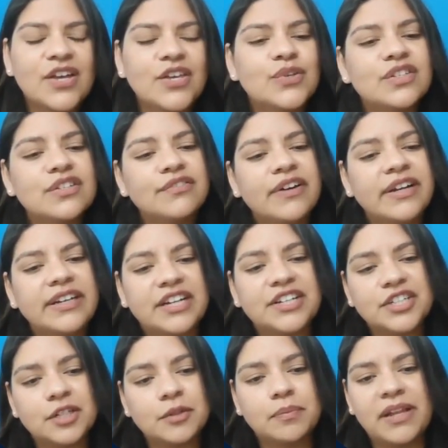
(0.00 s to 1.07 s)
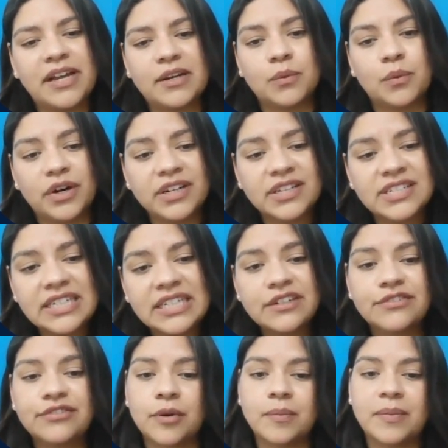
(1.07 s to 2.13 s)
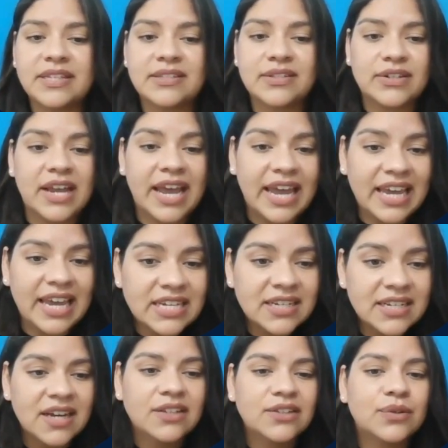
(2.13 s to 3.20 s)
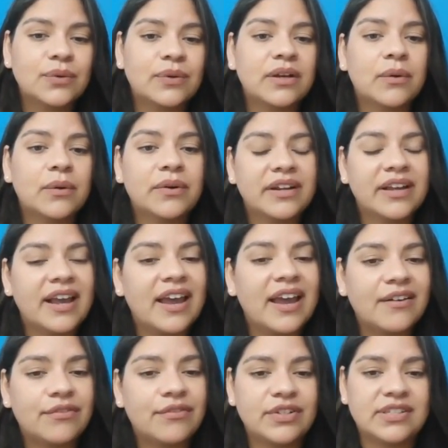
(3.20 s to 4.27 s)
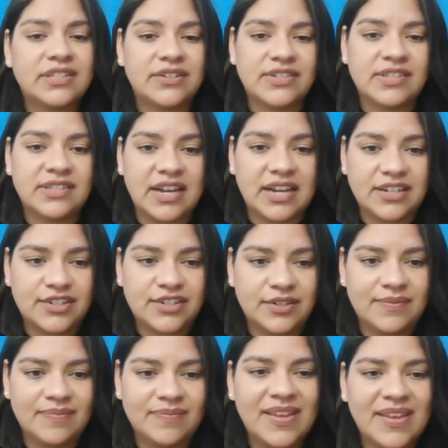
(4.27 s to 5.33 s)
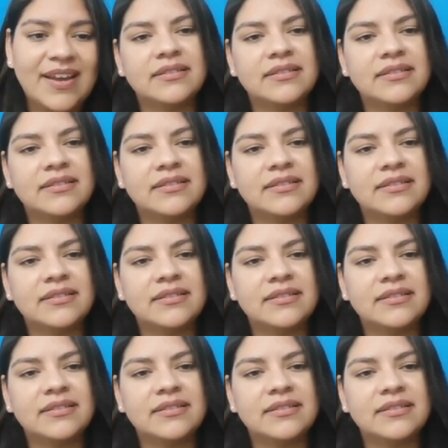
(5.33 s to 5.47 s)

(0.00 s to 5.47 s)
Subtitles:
Use a financial plan worksheet from lesson 8 to record every transaction.